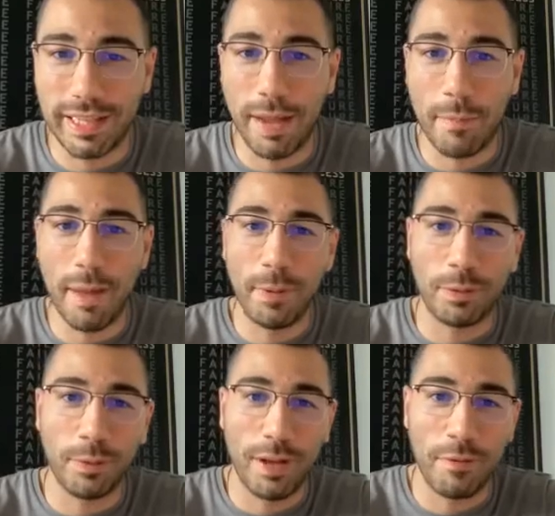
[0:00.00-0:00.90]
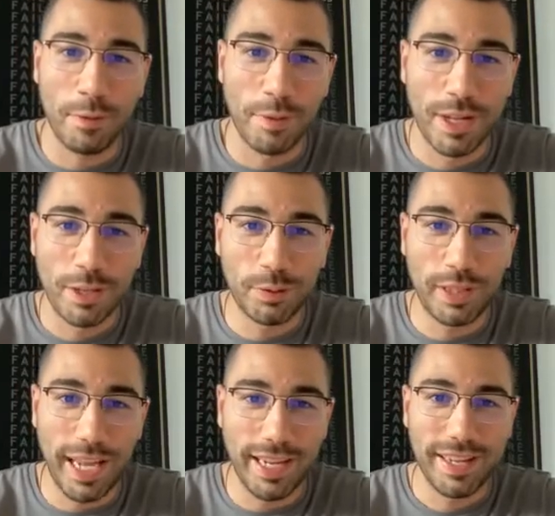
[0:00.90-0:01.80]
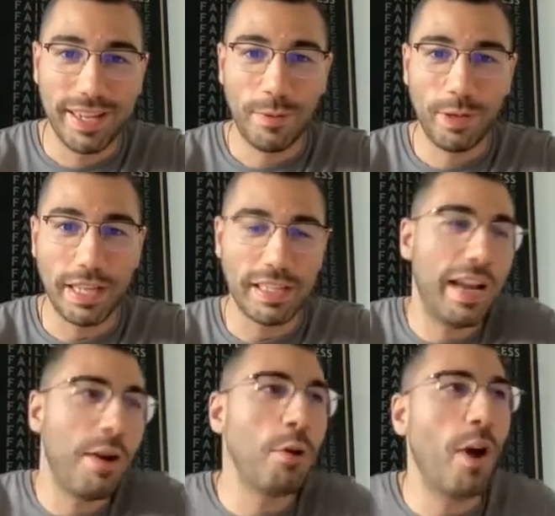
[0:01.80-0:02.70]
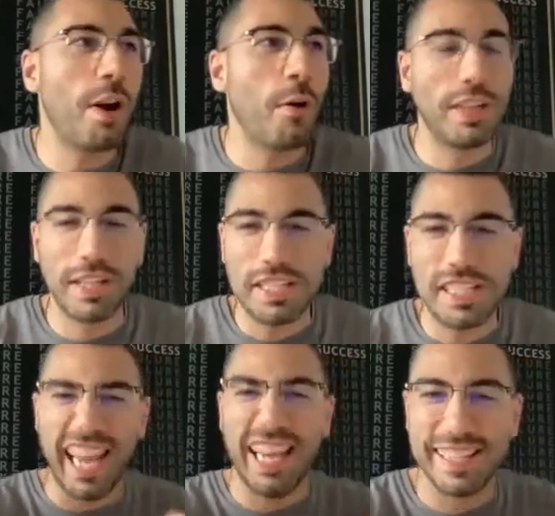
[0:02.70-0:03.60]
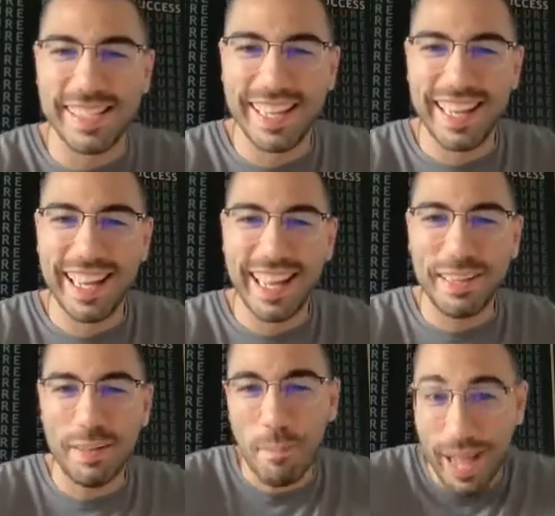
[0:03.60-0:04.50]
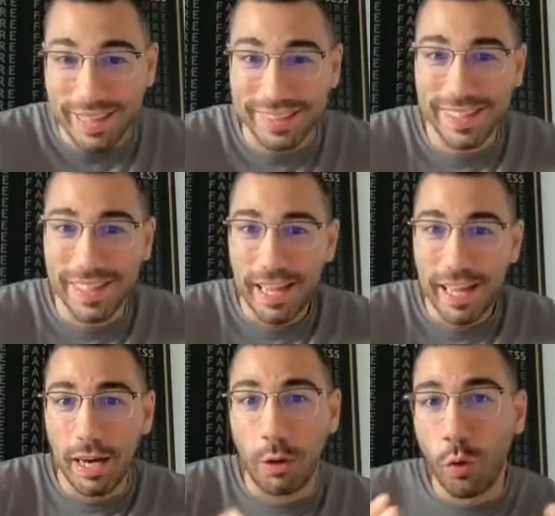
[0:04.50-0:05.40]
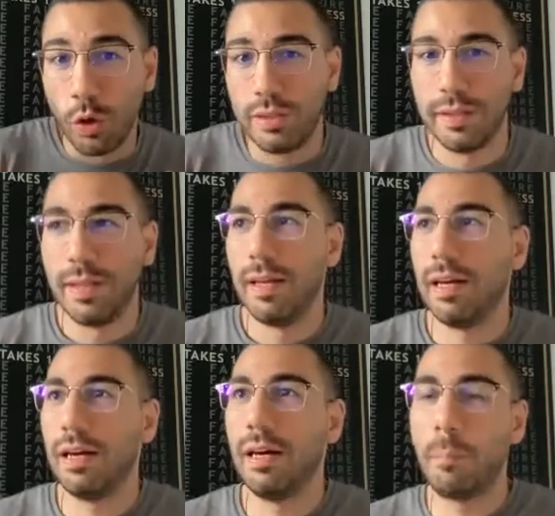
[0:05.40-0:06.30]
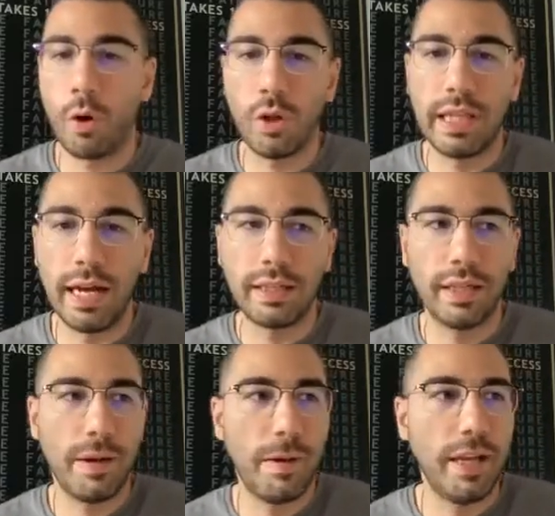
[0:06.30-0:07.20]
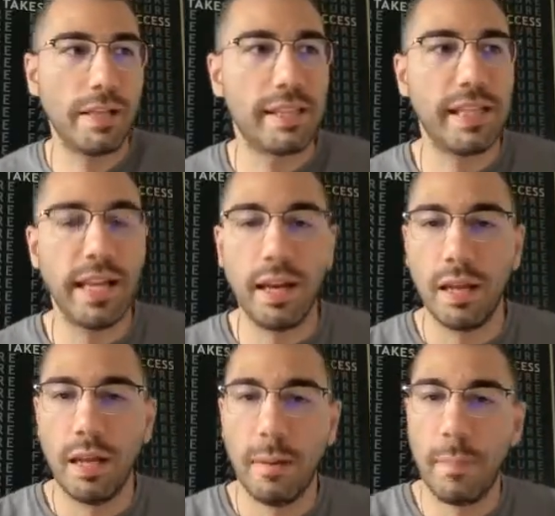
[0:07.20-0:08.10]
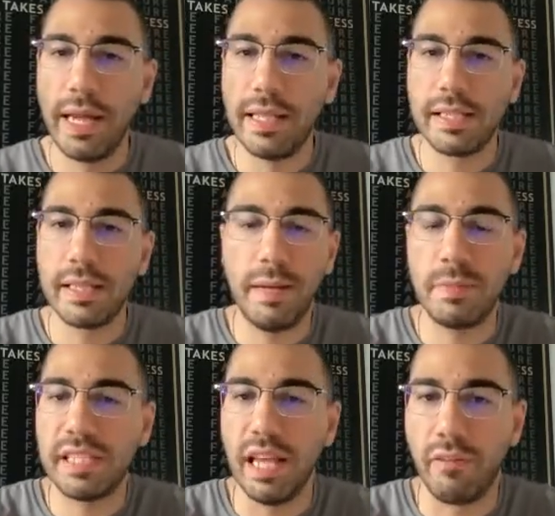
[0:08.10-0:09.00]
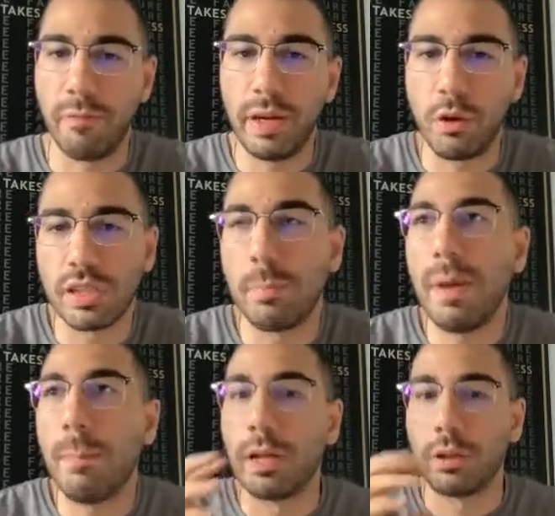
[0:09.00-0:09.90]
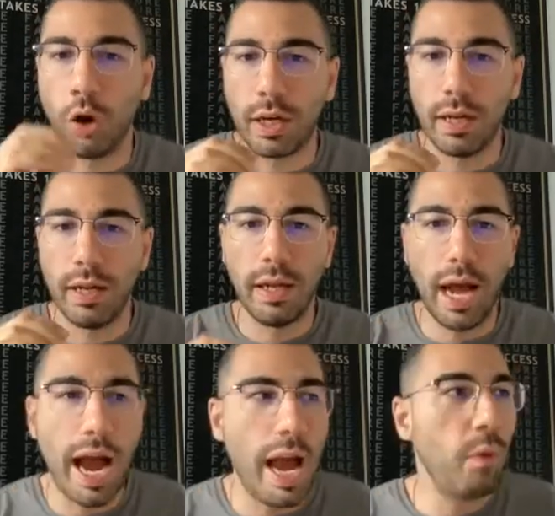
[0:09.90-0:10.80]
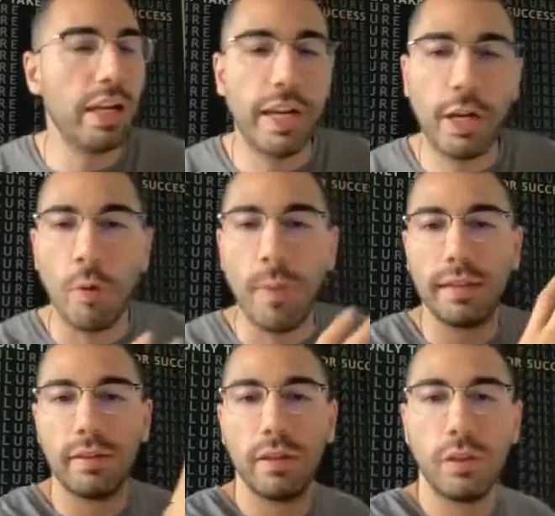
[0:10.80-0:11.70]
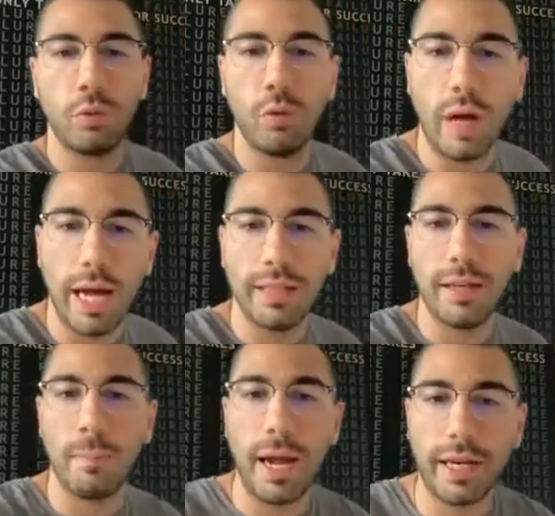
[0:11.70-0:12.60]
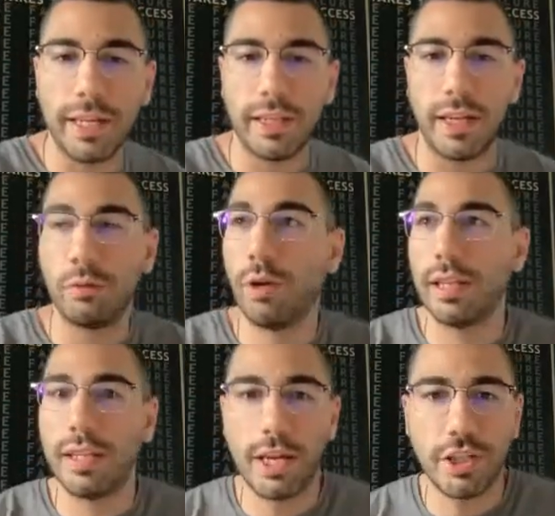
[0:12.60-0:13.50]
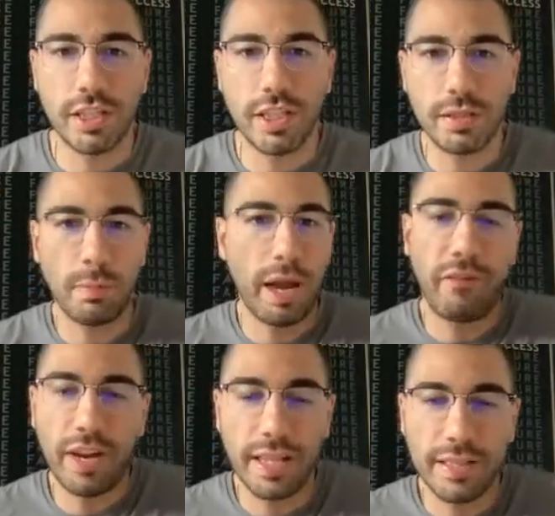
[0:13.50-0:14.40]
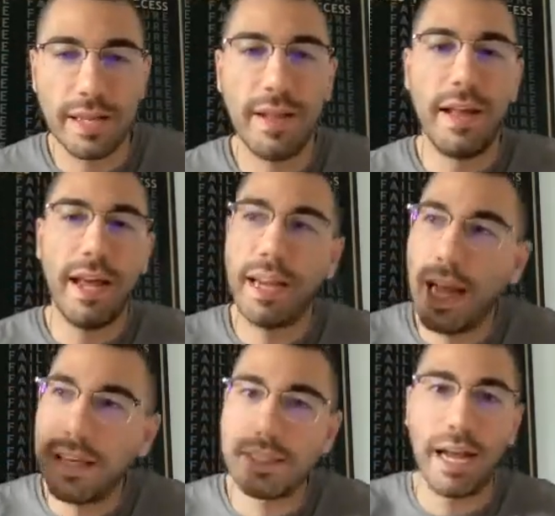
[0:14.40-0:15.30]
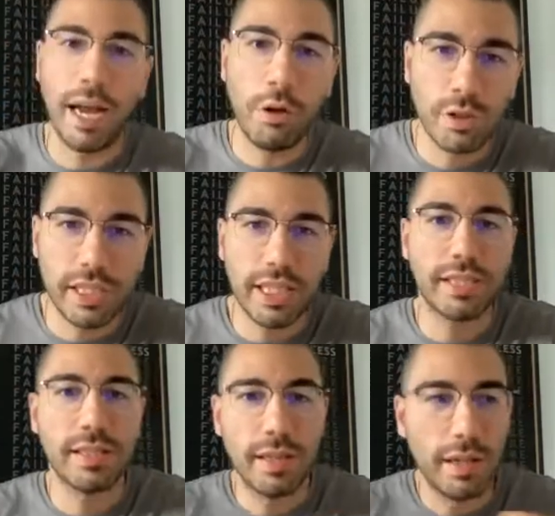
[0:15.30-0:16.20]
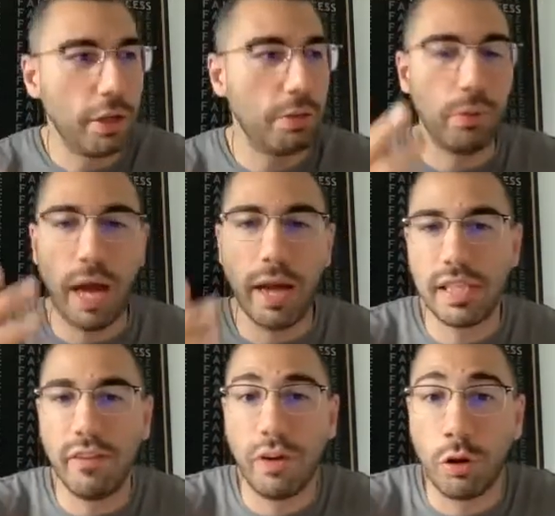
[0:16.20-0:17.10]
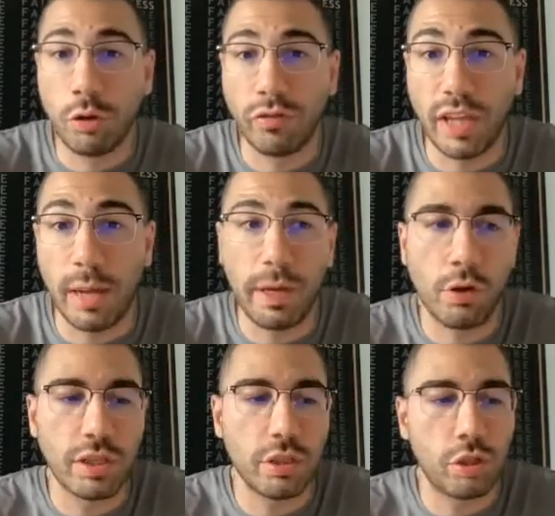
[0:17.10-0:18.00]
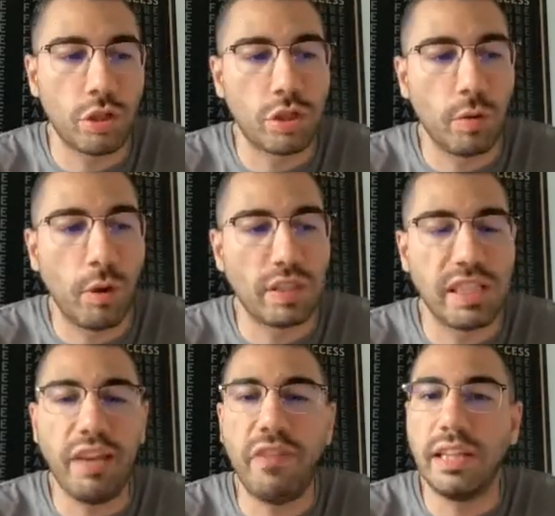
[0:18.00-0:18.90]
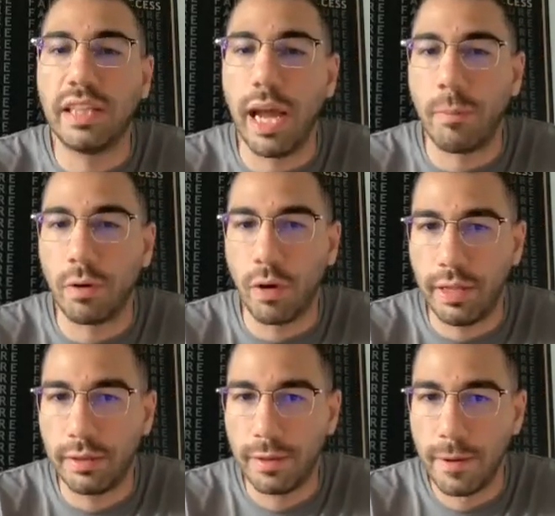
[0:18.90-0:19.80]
I am happy to have you today with us. I know you are on sales, but a good product, it's sell by himself, because people talk. I will recommend to other marketers and to other agencies, my friends, hey guys, I use this. I save a lot of time, because it's also about saving time, right?